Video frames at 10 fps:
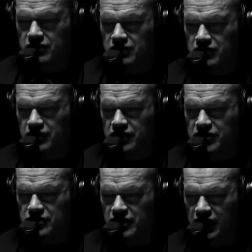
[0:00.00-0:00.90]
Yeah. It'll
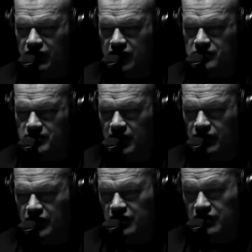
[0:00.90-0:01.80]
get you an 8,000
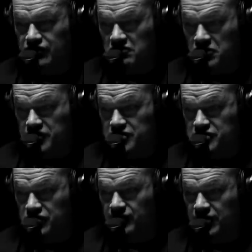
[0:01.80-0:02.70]
pound deadlift, which
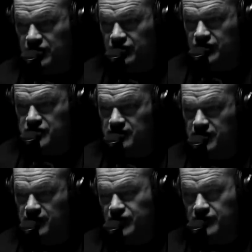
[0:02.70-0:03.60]
is no big deal to some
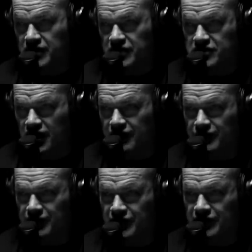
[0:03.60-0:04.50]
people. To me, it's kind of a big